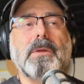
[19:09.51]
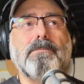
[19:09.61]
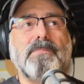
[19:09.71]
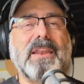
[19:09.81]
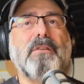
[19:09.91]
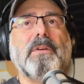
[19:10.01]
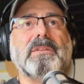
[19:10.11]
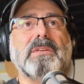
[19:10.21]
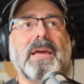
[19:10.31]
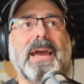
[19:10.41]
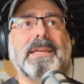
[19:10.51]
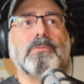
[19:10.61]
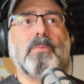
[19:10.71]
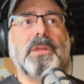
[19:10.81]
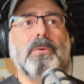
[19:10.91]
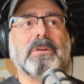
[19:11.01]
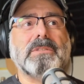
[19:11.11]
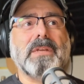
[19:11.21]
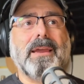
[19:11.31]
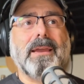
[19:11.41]
the benefit to that is when you
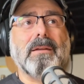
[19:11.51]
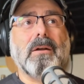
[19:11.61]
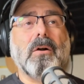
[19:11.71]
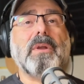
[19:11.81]
are saying,